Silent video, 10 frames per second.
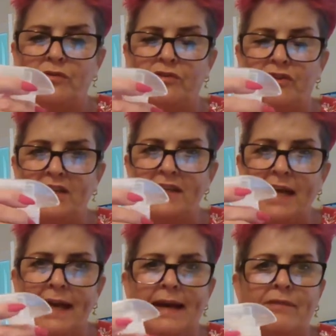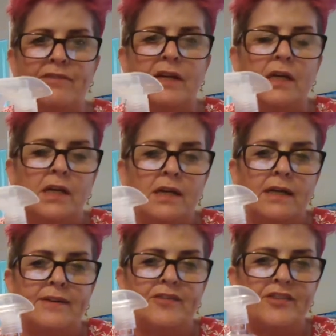They did have a
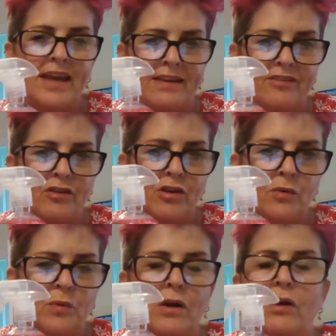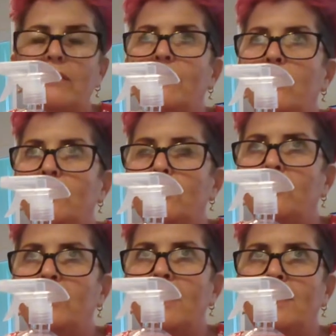set,
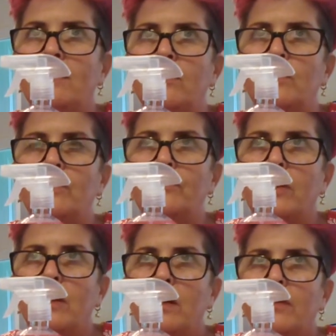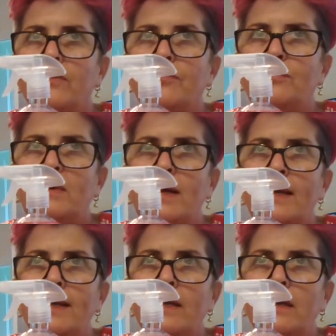£4.49, and there was the
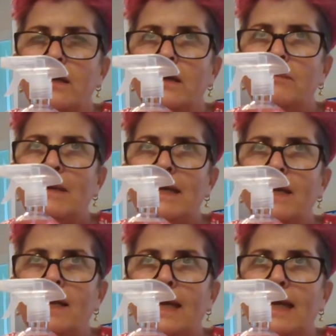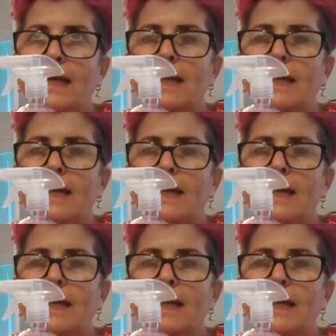spray, a minky,